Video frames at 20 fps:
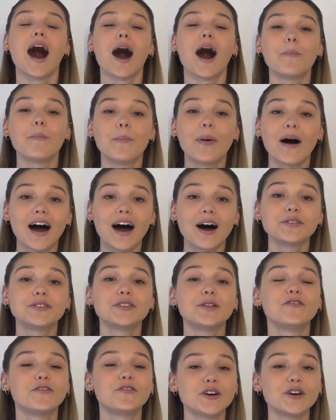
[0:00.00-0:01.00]
about
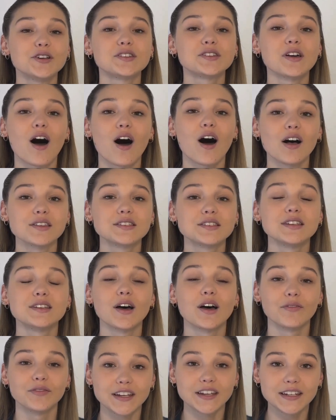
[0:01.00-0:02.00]
the first
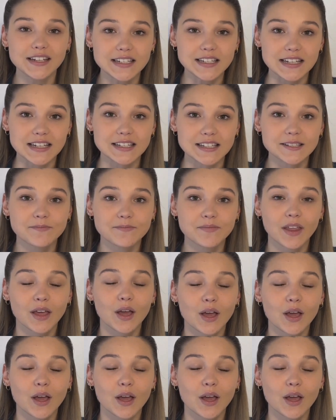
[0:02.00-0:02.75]
onset of the disease.